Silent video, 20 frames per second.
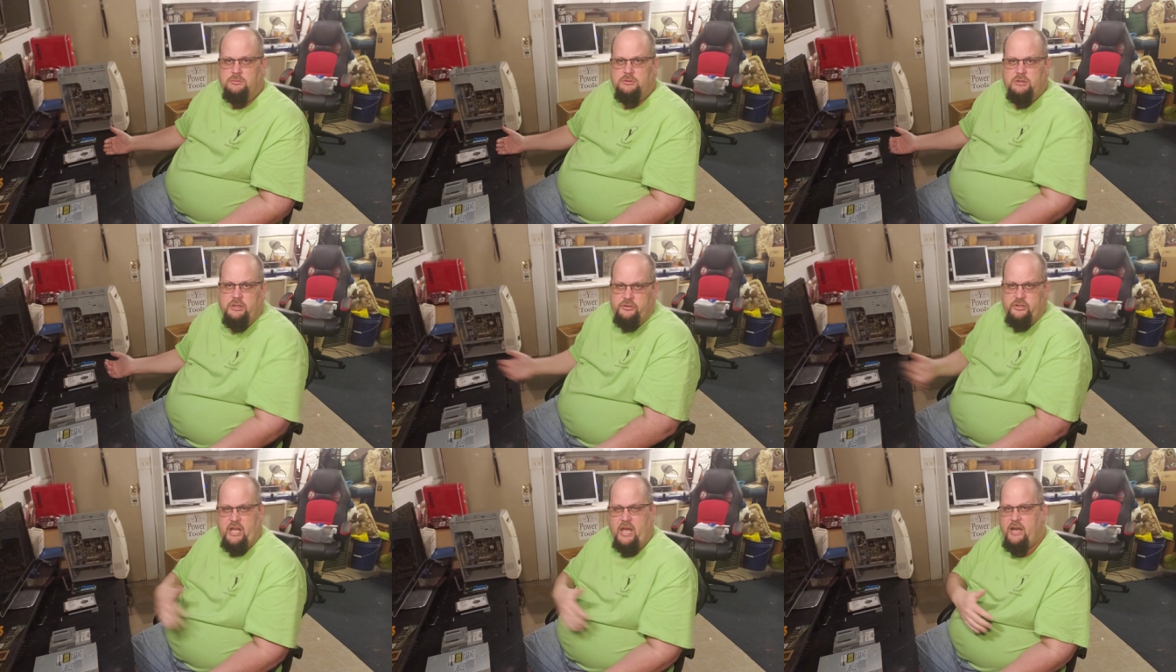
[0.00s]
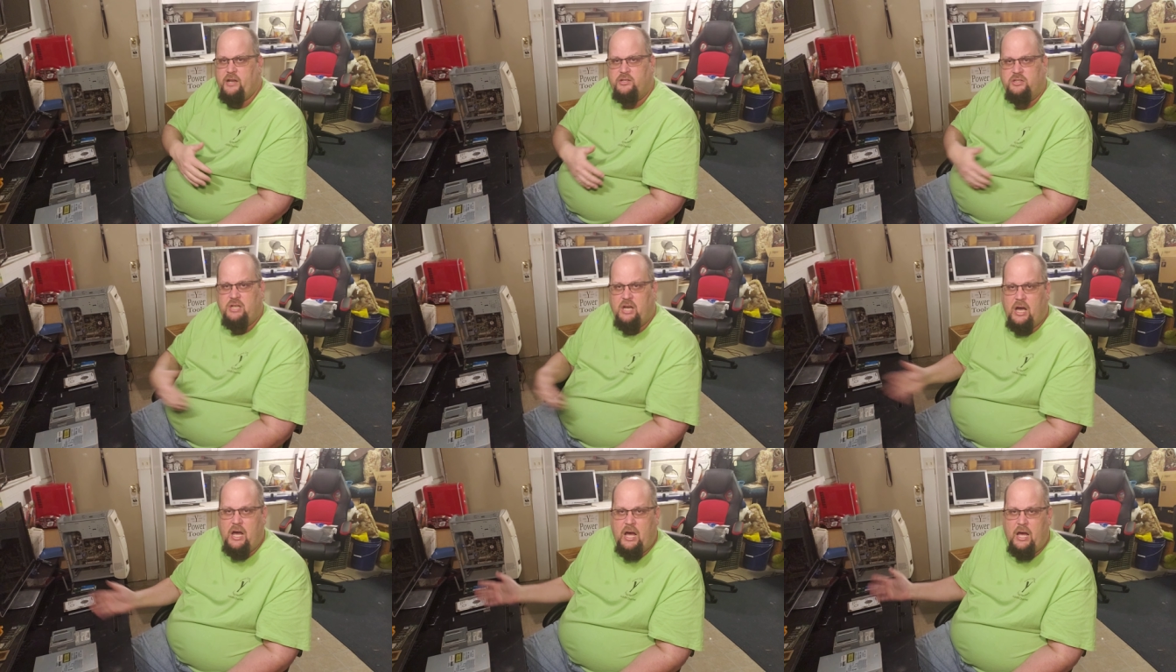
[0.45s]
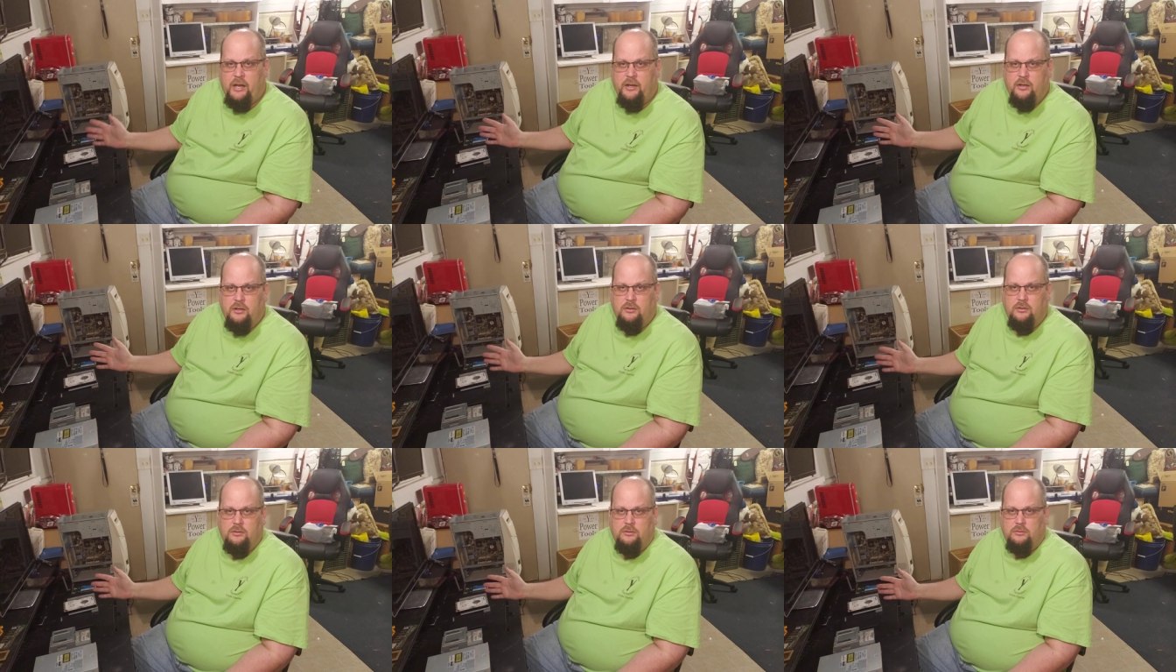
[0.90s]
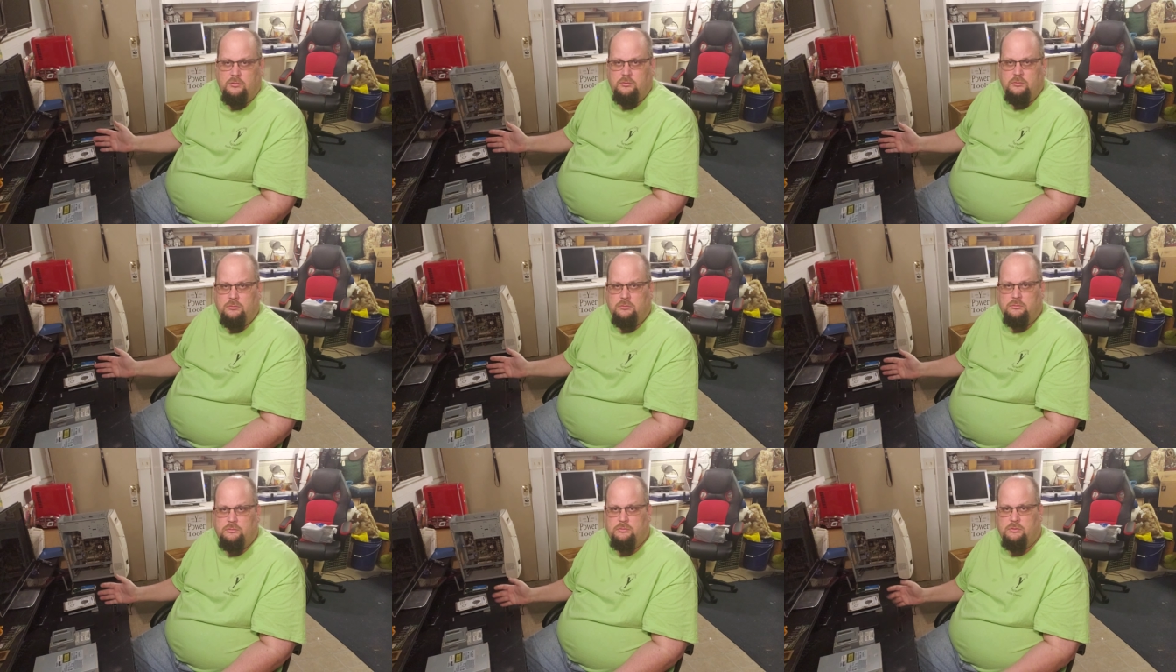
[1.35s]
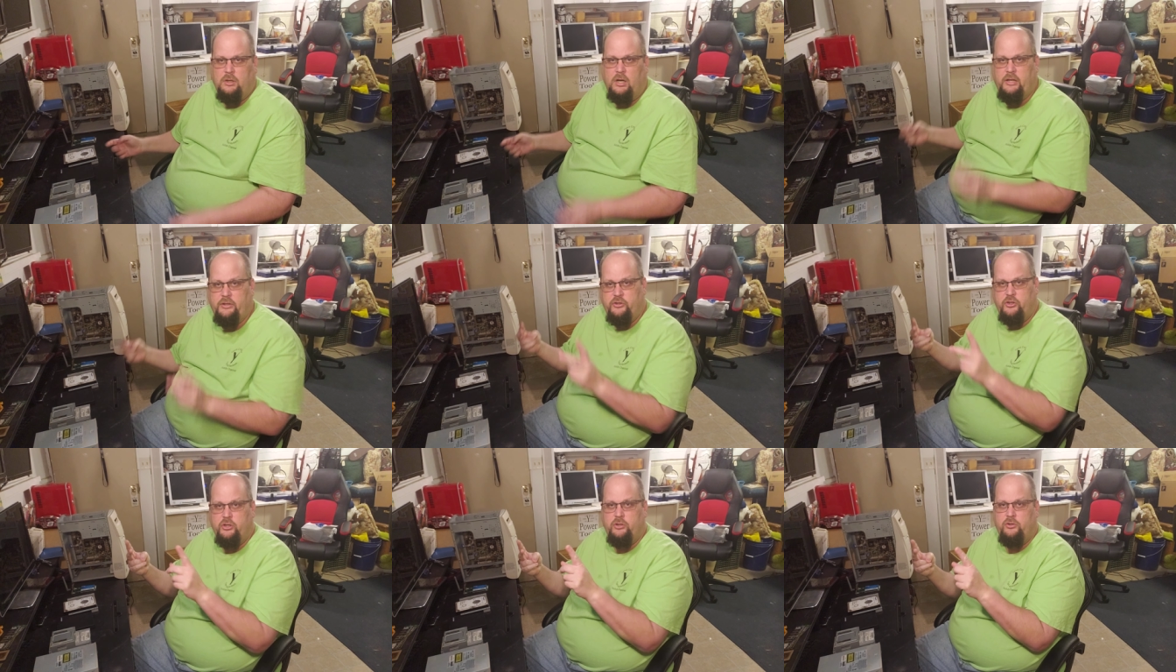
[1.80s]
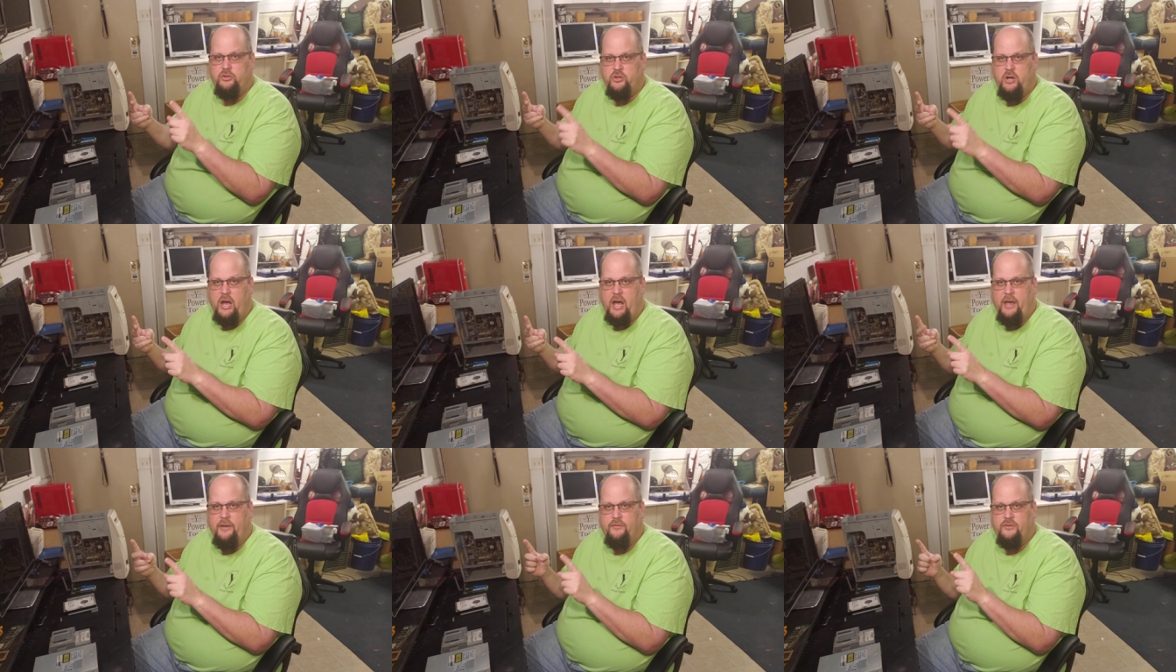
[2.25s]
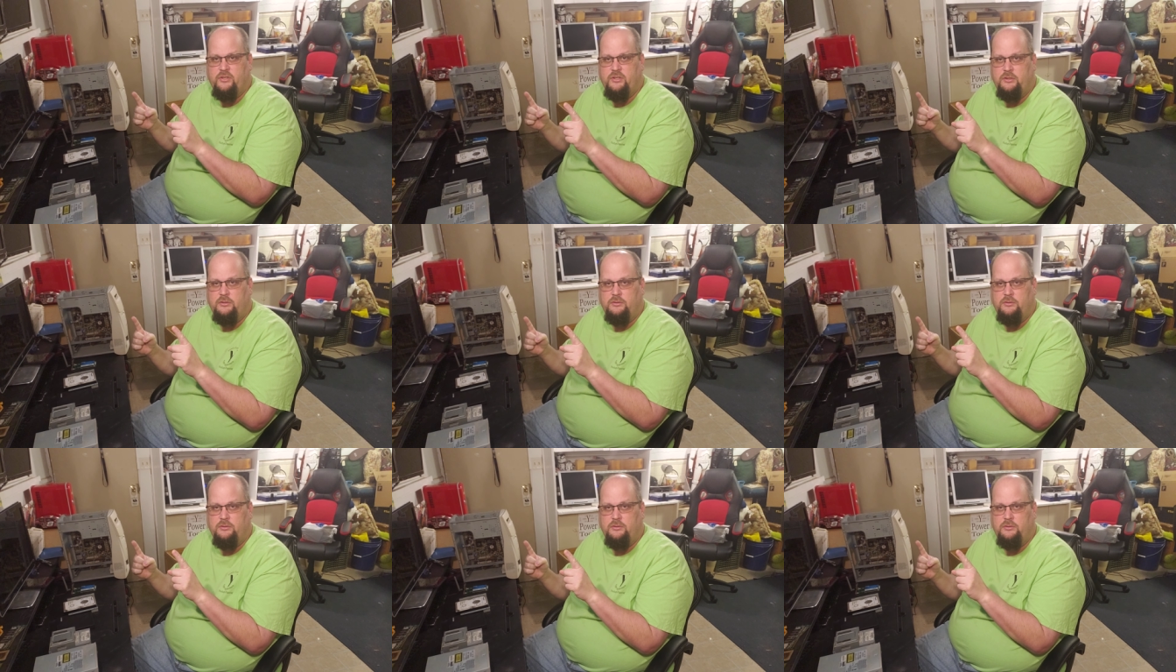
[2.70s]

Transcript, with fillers: your data's gone on two drives.